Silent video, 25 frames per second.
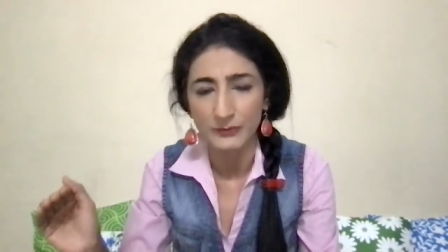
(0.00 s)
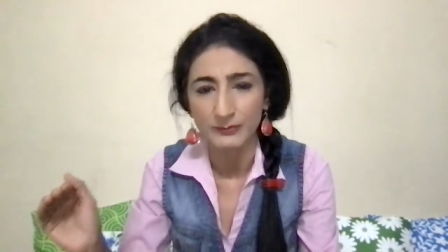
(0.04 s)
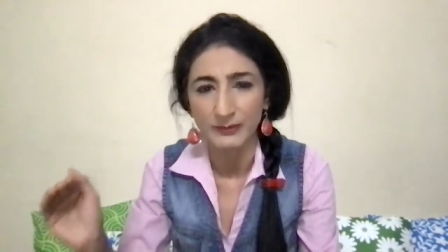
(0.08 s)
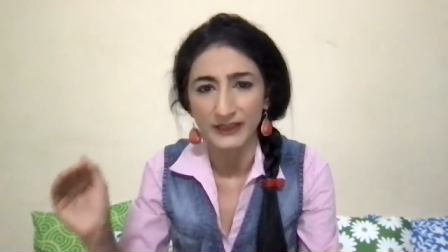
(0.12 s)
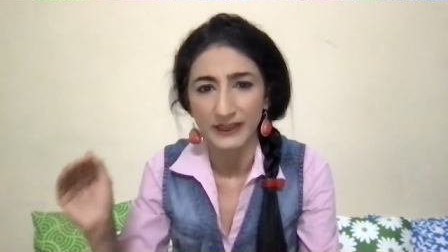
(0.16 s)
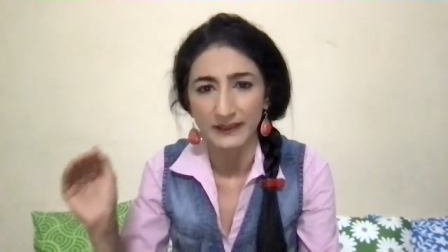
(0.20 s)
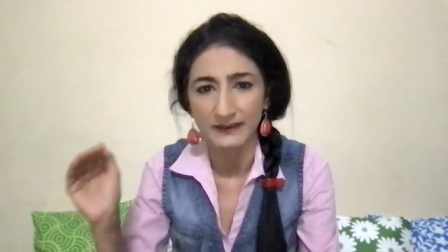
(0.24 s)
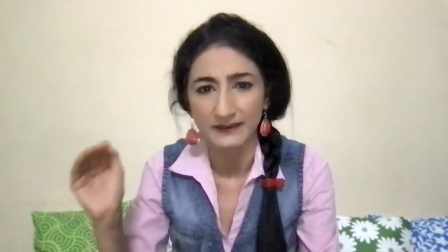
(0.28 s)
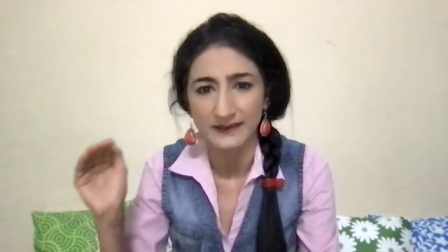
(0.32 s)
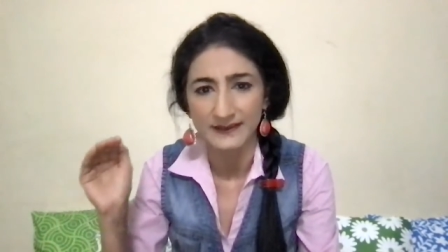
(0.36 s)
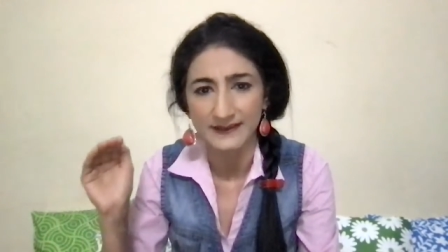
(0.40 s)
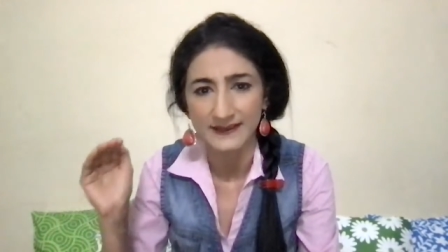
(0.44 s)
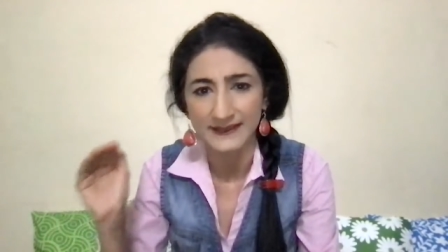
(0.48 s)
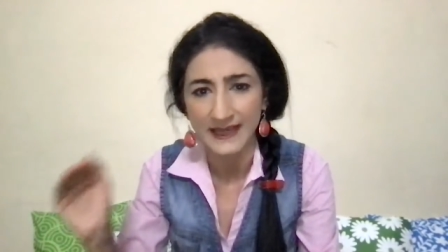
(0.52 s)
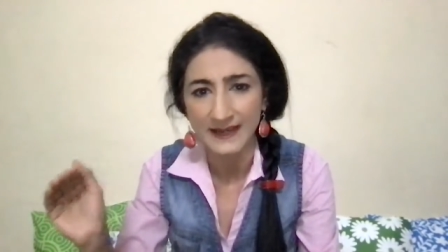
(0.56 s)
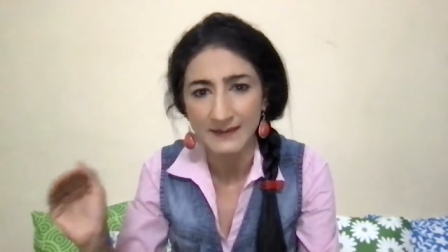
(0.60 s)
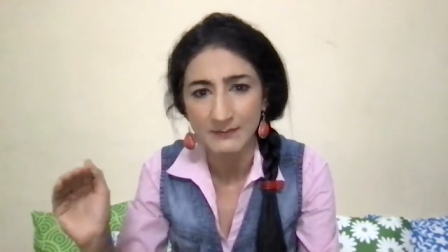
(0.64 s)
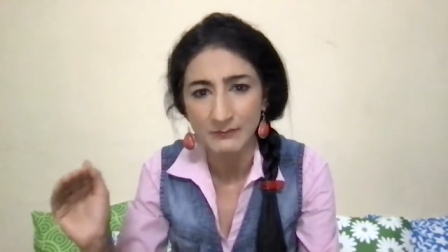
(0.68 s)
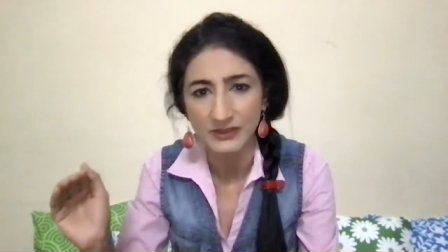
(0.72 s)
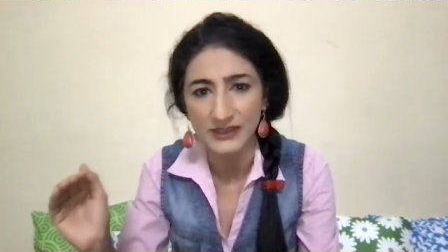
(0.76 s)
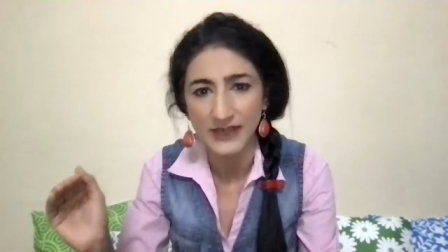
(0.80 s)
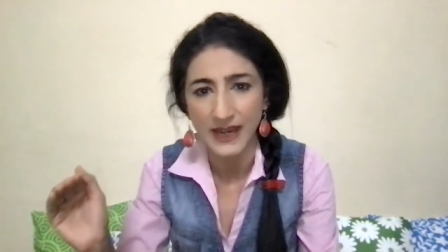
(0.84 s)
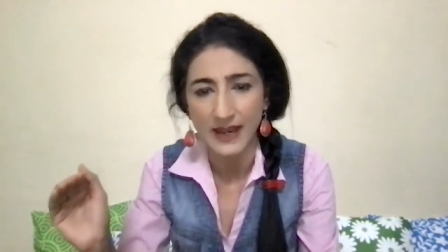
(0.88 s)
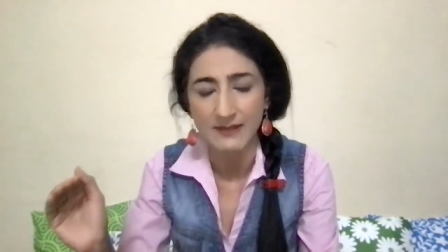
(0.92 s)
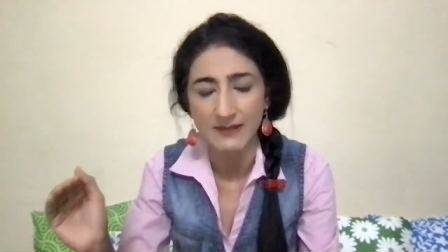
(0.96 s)
but at the
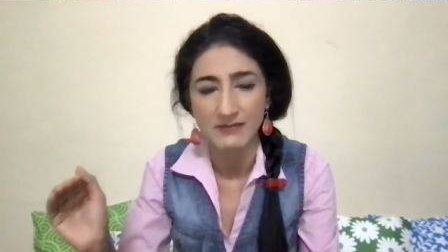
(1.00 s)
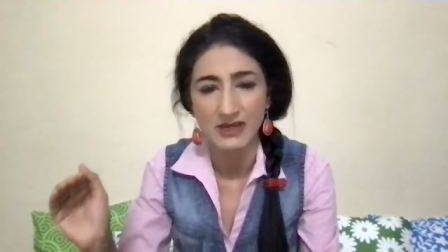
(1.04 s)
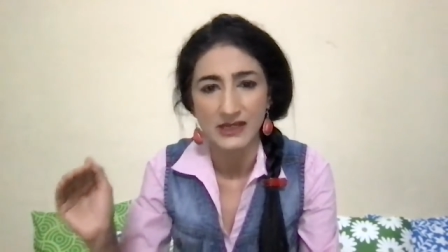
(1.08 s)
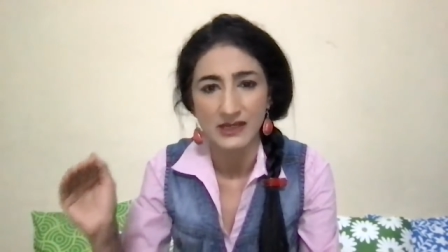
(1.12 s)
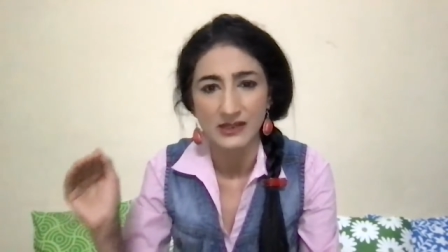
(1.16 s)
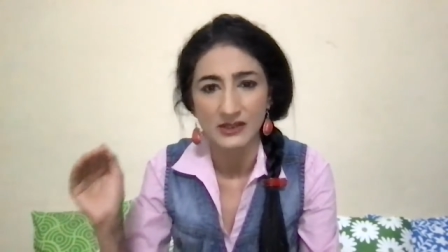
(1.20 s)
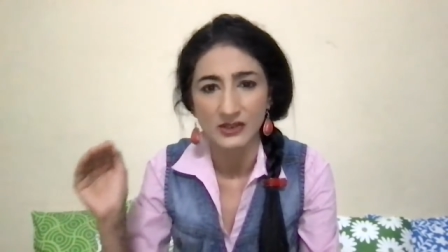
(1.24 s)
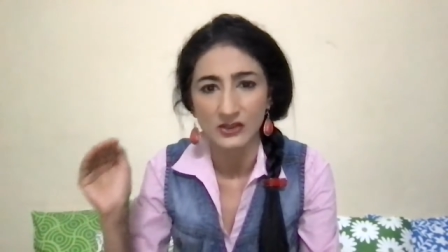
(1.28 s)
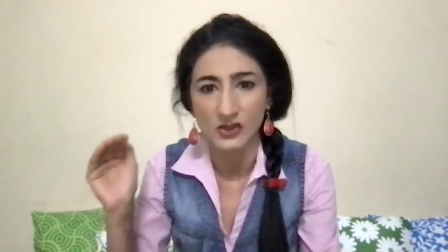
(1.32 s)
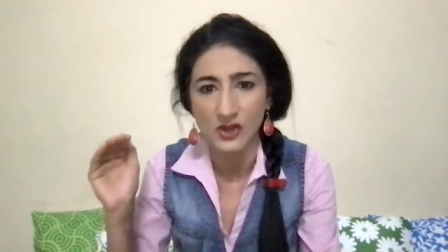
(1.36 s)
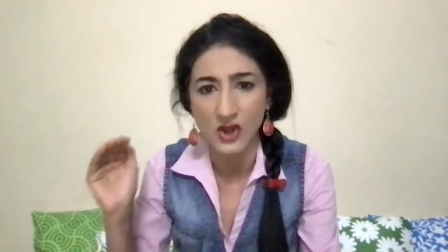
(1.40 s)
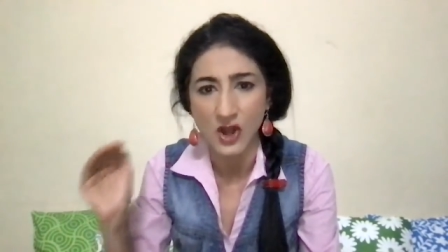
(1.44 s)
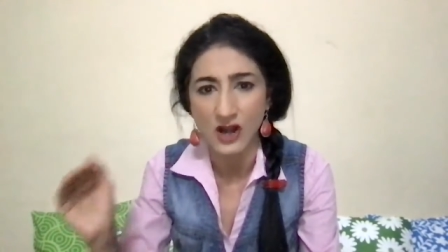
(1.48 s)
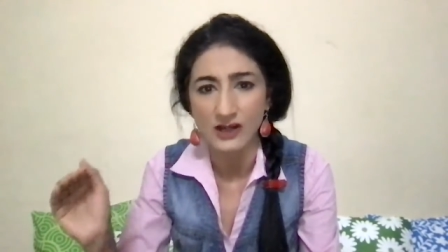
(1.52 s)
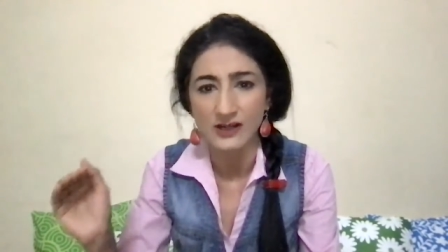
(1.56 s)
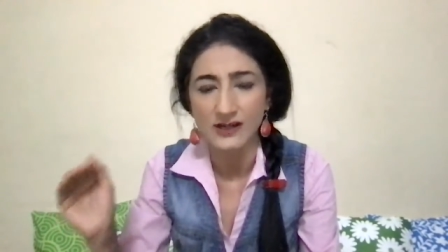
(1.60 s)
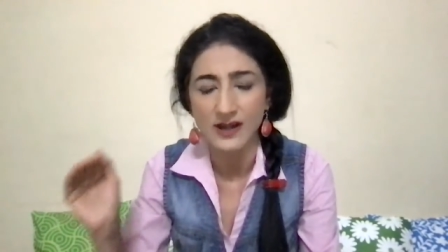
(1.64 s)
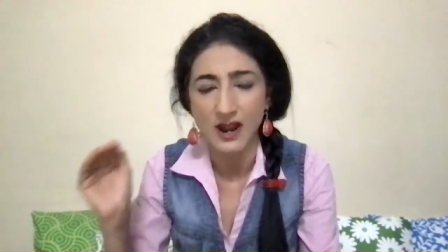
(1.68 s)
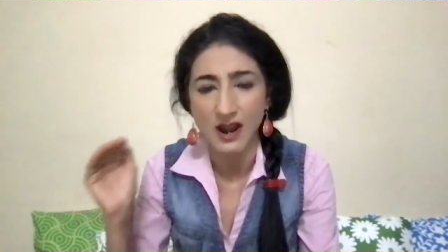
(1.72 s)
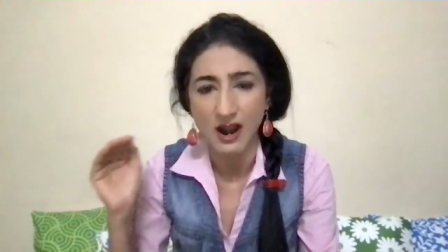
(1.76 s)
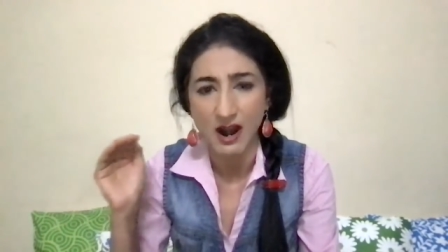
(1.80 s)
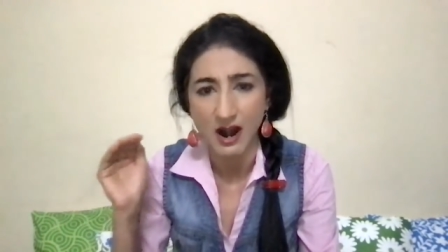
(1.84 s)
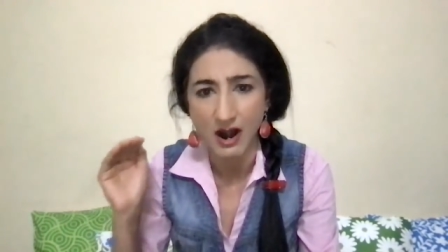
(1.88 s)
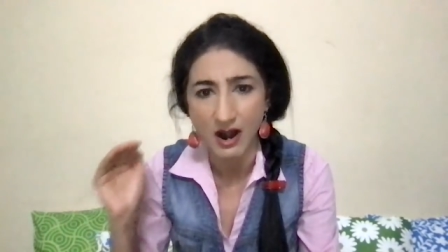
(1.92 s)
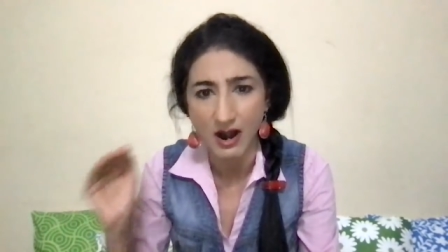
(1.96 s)
same time, it is not
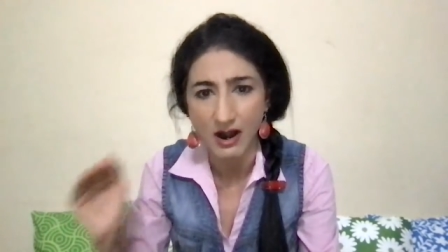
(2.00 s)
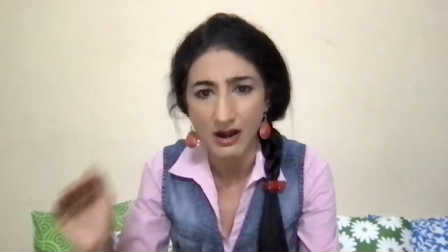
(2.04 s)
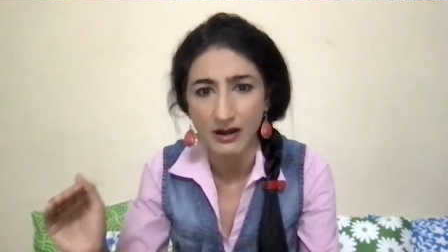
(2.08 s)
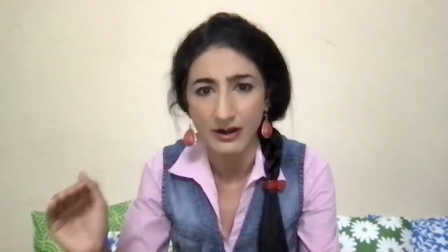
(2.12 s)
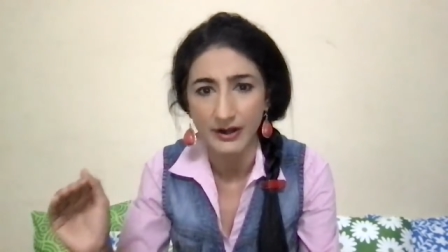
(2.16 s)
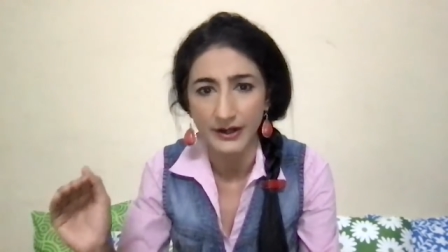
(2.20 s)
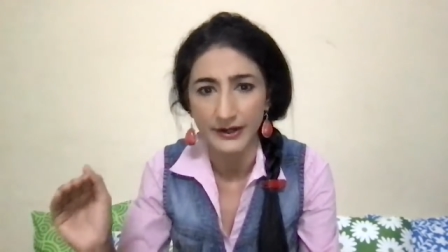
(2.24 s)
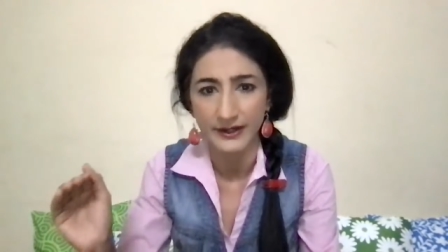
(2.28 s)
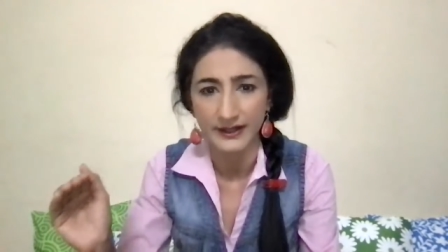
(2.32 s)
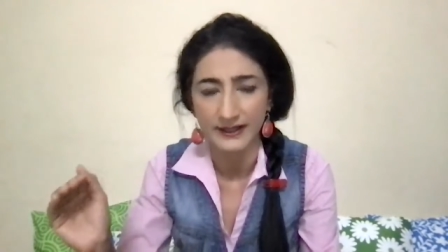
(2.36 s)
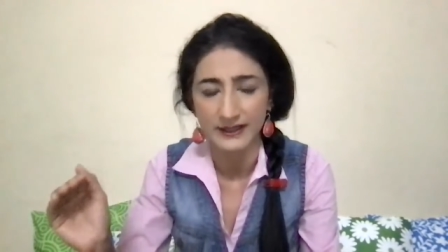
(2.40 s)
hard.